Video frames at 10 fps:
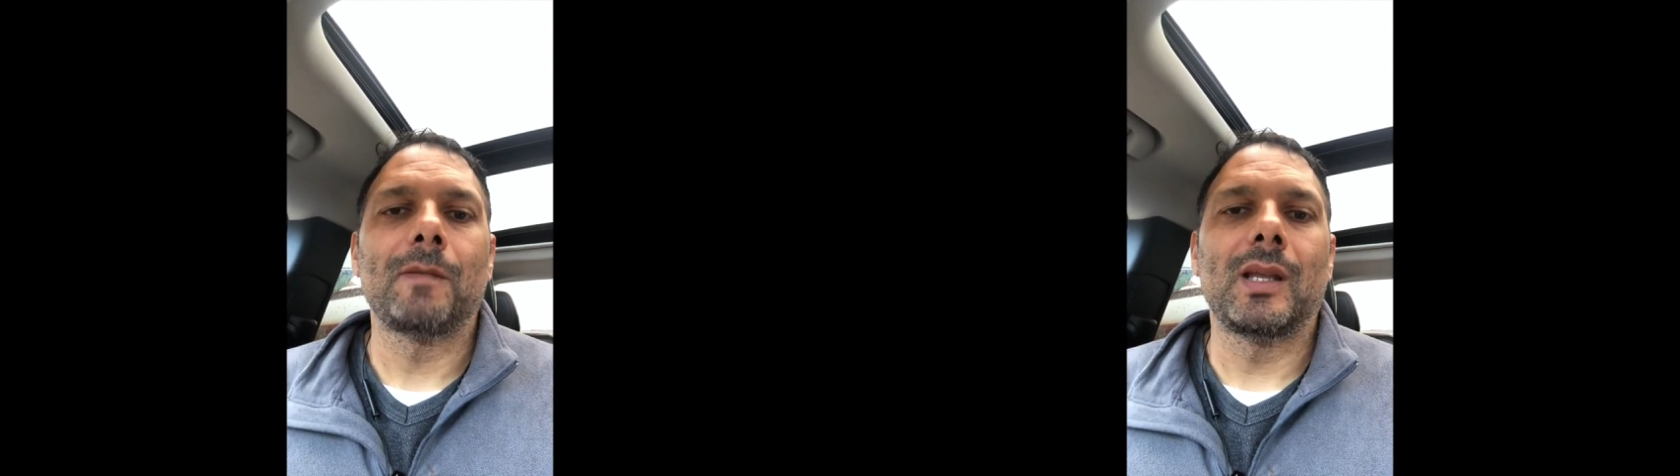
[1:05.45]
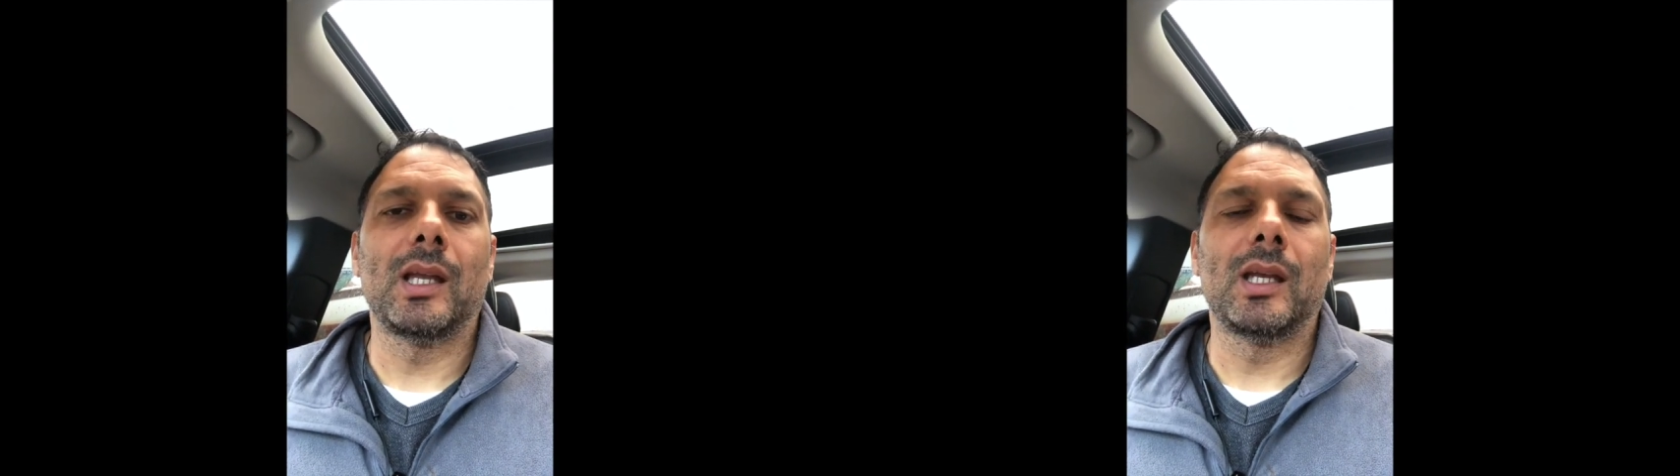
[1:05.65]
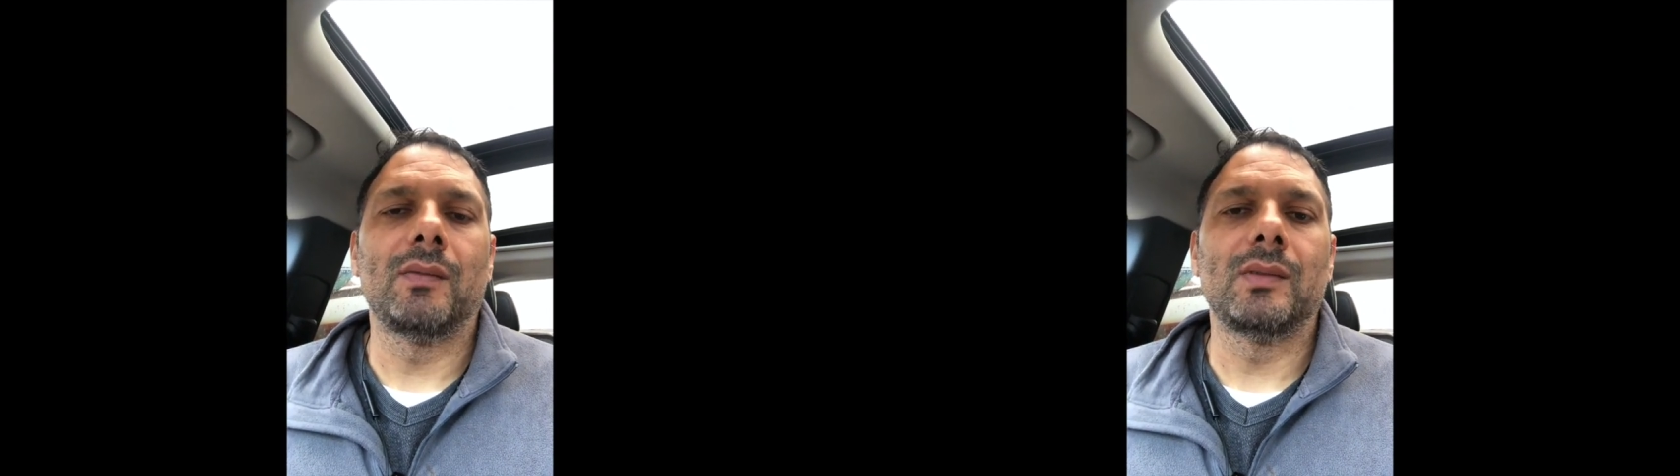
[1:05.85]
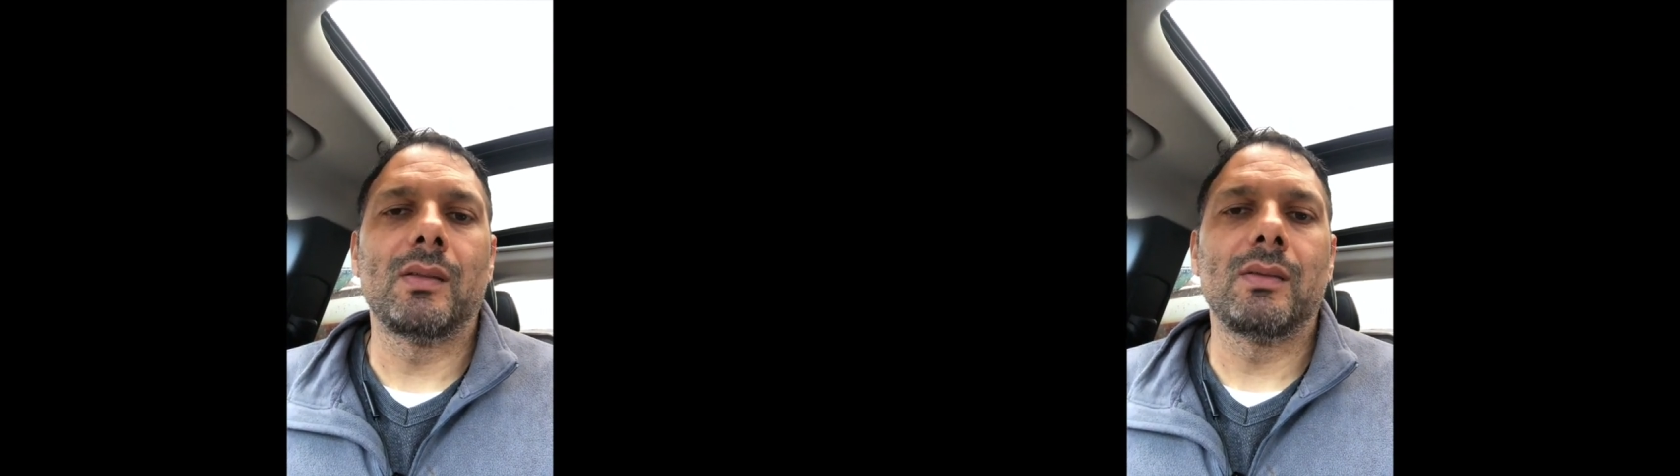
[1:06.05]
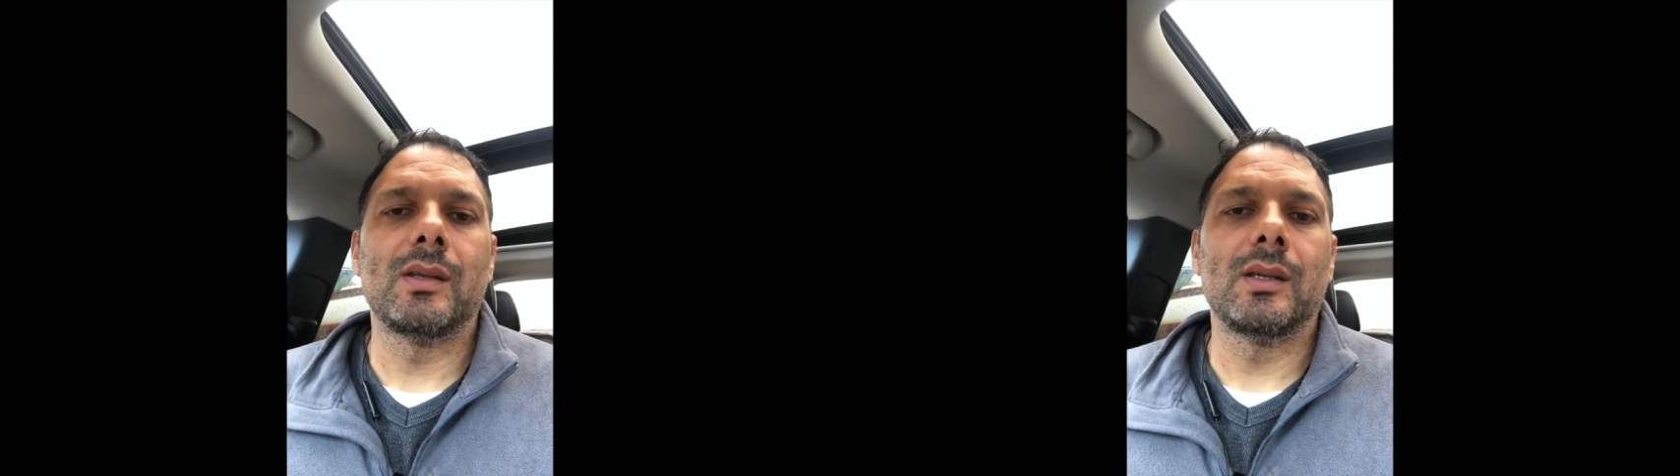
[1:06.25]
and I've
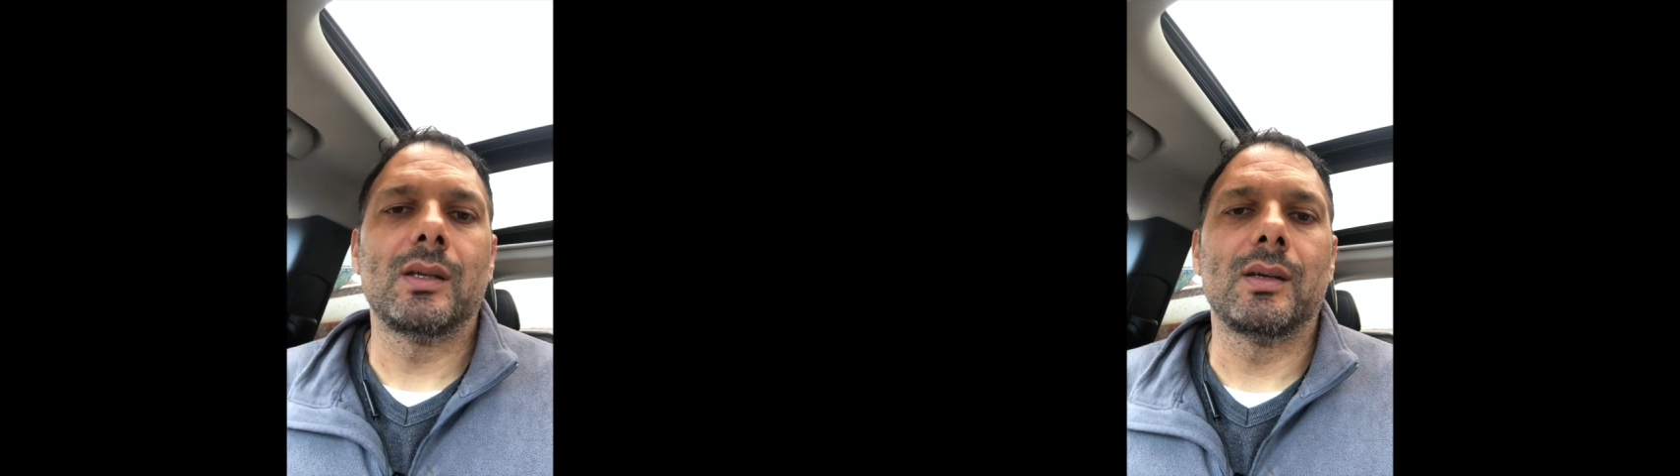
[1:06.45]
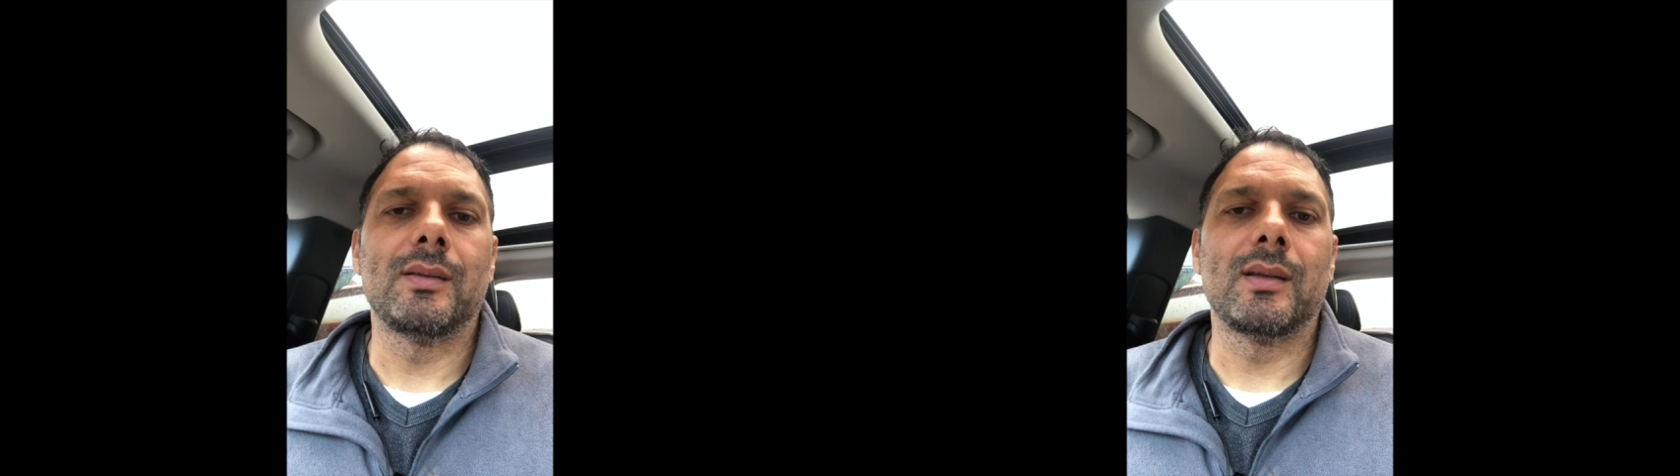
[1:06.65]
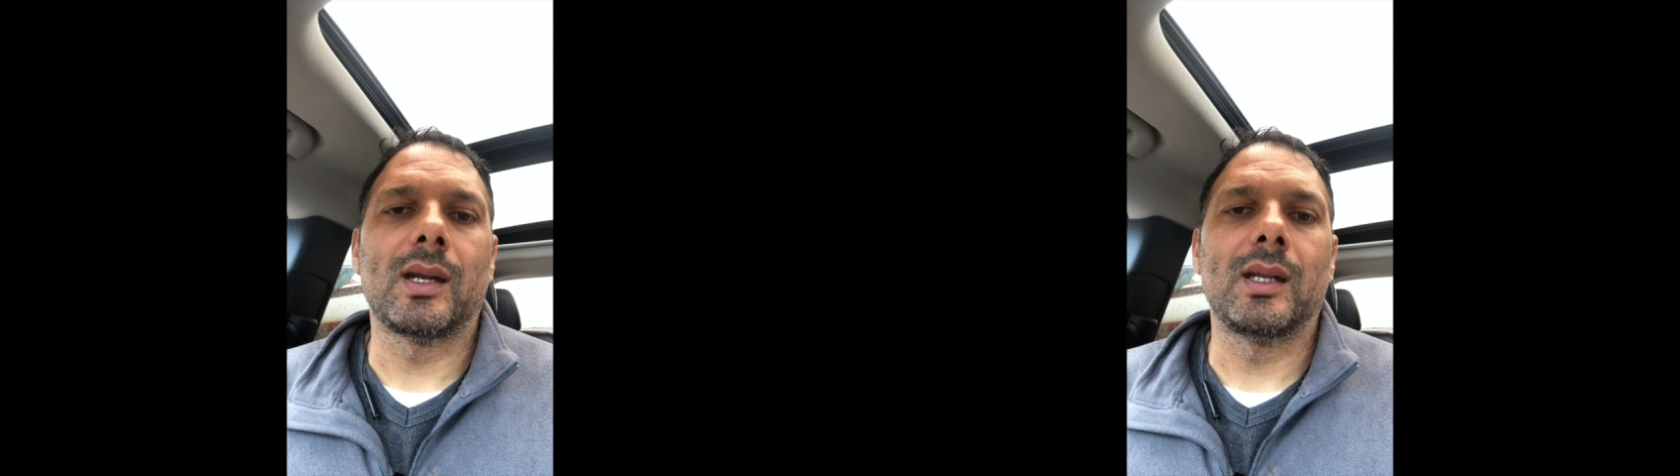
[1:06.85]
done the rudder